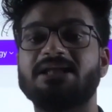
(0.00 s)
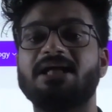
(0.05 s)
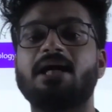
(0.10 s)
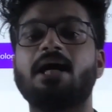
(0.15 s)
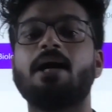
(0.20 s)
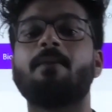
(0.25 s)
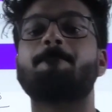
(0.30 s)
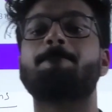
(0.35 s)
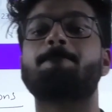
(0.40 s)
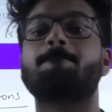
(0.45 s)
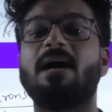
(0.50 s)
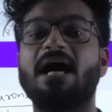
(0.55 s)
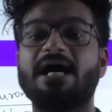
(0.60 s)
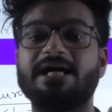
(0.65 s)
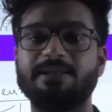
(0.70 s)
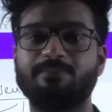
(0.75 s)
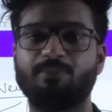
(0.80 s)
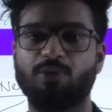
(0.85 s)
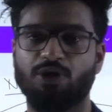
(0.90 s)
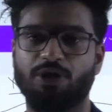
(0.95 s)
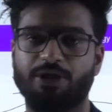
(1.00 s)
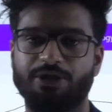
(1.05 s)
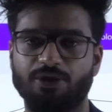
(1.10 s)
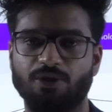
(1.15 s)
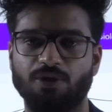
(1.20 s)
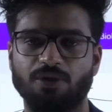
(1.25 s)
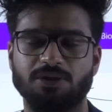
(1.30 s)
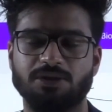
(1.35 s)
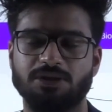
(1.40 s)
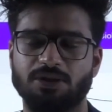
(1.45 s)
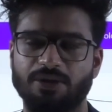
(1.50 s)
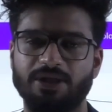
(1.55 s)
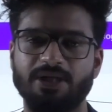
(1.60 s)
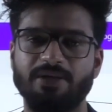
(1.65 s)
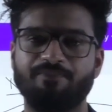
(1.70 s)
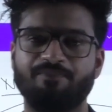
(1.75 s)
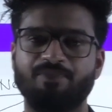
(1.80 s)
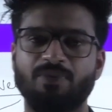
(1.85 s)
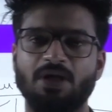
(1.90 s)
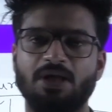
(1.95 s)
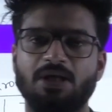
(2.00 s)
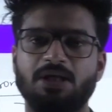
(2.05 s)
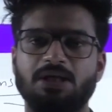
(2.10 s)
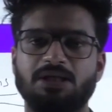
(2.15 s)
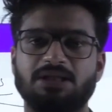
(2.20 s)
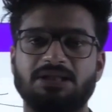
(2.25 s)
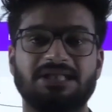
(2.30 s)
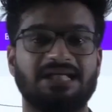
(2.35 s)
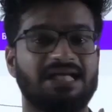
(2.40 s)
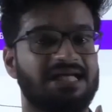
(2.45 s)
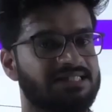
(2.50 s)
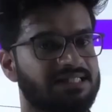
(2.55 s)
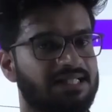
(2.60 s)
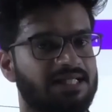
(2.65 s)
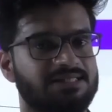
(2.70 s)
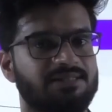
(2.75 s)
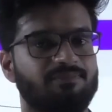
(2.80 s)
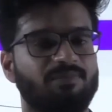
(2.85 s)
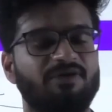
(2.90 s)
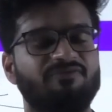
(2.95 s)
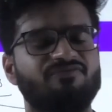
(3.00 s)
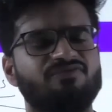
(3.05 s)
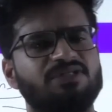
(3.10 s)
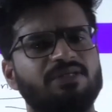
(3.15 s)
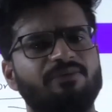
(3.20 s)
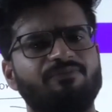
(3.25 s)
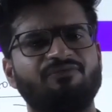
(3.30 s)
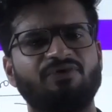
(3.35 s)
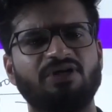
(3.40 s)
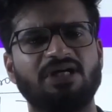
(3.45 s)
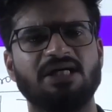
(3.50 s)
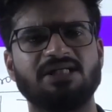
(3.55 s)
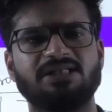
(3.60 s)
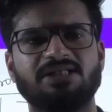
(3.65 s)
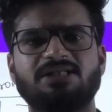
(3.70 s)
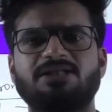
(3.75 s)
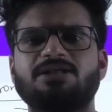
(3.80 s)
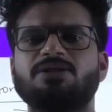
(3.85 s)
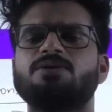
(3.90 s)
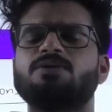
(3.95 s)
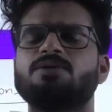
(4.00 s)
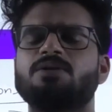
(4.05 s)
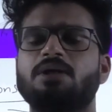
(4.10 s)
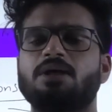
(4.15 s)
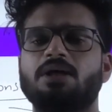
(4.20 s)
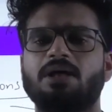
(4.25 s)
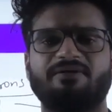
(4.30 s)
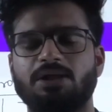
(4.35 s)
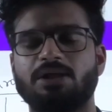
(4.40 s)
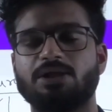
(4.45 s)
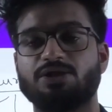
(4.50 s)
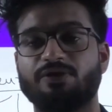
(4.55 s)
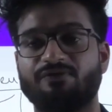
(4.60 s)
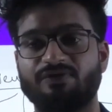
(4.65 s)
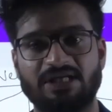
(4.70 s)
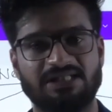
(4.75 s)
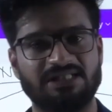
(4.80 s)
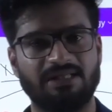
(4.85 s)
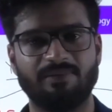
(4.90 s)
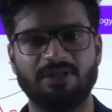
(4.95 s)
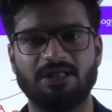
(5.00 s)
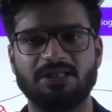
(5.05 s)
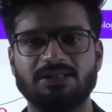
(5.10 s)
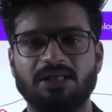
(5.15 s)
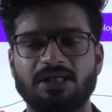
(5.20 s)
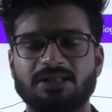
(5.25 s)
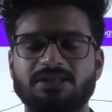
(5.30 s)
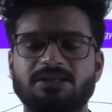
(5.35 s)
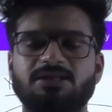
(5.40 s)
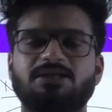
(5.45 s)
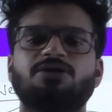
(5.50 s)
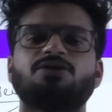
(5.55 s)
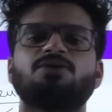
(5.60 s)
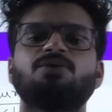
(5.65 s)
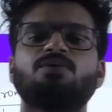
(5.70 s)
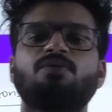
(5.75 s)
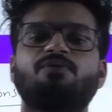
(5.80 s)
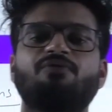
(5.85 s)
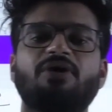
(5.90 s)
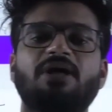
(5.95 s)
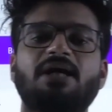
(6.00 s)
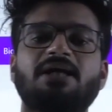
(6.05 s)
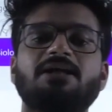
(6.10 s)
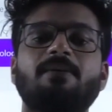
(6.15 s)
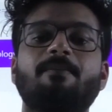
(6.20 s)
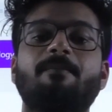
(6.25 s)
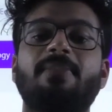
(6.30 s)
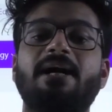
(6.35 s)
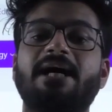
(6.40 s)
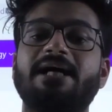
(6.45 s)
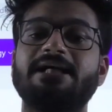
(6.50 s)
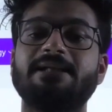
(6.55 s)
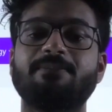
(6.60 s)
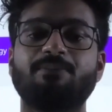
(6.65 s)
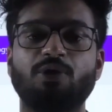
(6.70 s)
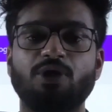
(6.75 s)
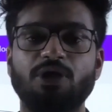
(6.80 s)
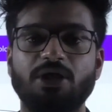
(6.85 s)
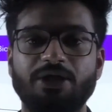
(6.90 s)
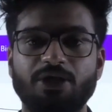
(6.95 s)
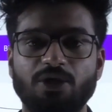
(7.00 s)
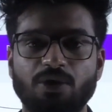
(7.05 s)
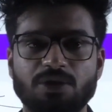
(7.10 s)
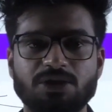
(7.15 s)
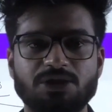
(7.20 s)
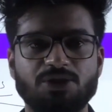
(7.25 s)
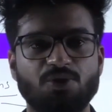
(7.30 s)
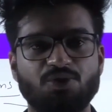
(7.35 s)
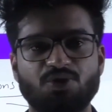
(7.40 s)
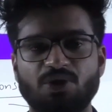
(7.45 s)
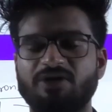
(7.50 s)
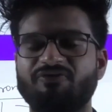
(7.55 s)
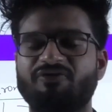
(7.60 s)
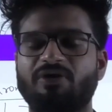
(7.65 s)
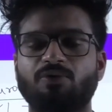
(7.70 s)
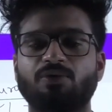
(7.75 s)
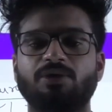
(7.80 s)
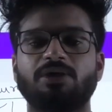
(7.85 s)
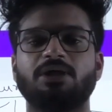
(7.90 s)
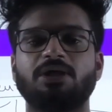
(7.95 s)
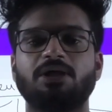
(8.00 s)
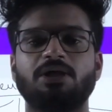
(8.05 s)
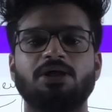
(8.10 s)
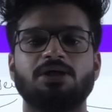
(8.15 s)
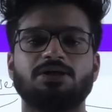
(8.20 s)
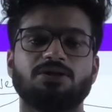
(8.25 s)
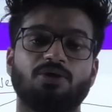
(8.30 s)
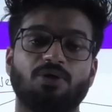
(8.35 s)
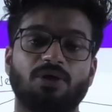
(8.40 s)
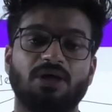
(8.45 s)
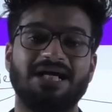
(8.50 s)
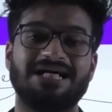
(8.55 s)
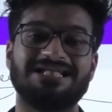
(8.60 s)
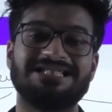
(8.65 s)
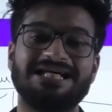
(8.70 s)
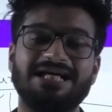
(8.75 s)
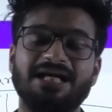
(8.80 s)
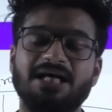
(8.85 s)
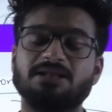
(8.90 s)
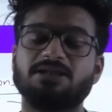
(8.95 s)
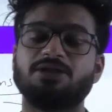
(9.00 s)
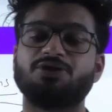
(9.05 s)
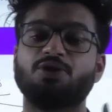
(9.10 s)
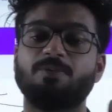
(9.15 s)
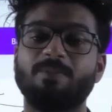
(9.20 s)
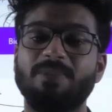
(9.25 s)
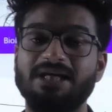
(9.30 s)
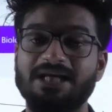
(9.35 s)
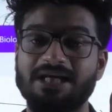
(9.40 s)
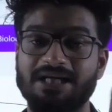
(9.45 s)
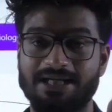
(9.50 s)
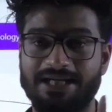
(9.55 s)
there are bipolar neurons. Okay. So classical example, if someone asks you, so if the examiner asks you, where are the bipolar neurons usually found? So your classical answer should be